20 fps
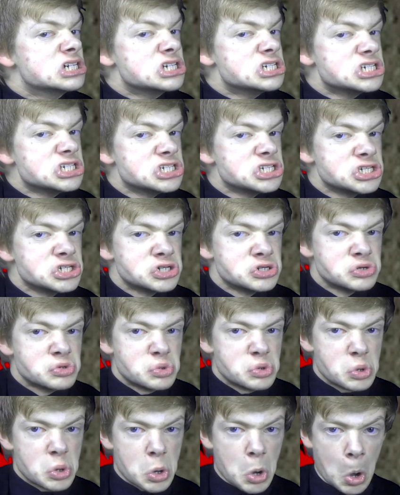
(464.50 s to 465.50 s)

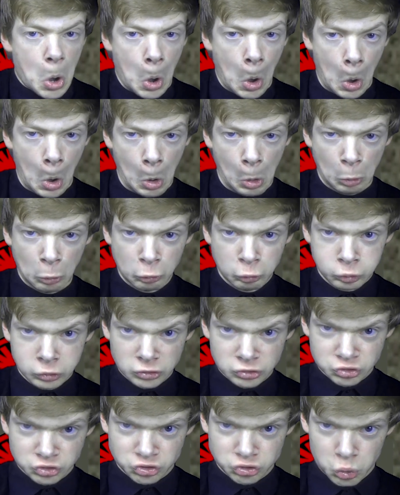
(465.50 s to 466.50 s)
you all
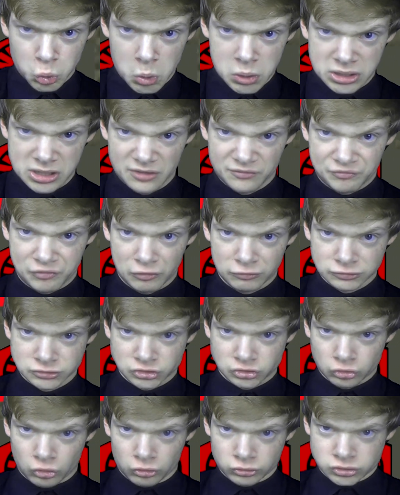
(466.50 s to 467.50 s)
will join the Force
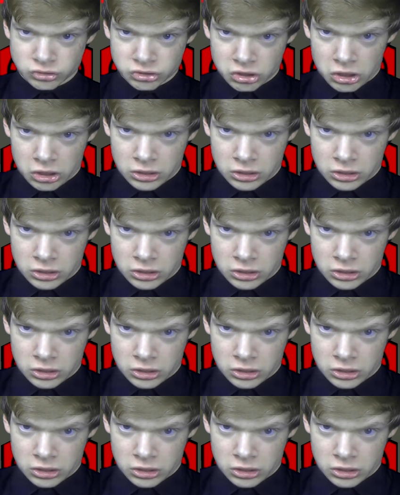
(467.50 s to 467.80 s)
Daughter.